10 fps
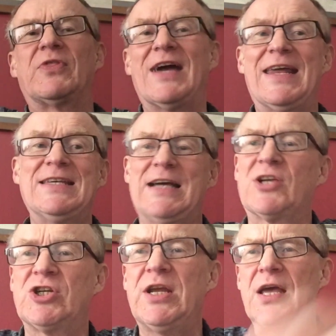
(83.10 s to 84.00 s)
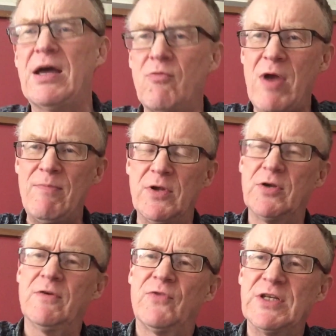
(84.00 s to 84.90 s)
that is actually a remnant
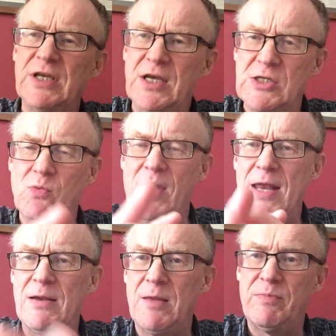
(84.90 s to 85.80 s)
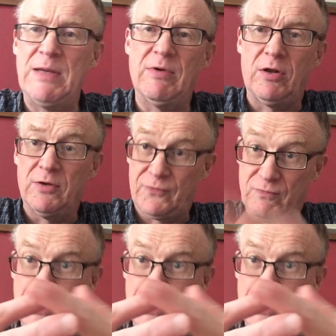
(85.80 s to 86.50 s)
of the days when the people of